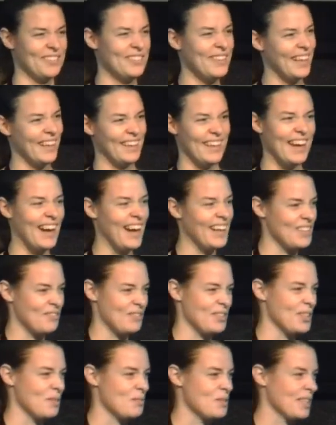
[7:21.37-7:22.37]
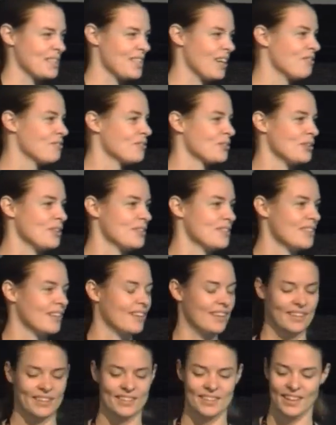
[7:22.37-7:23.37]
they are different objects after all, so
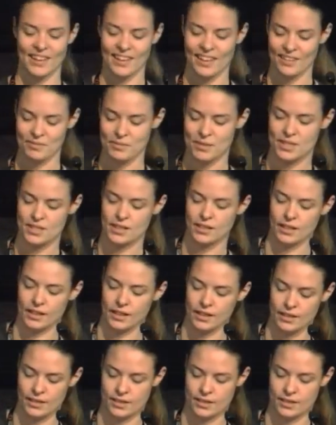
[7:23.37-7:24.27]
yeah, I'm just going to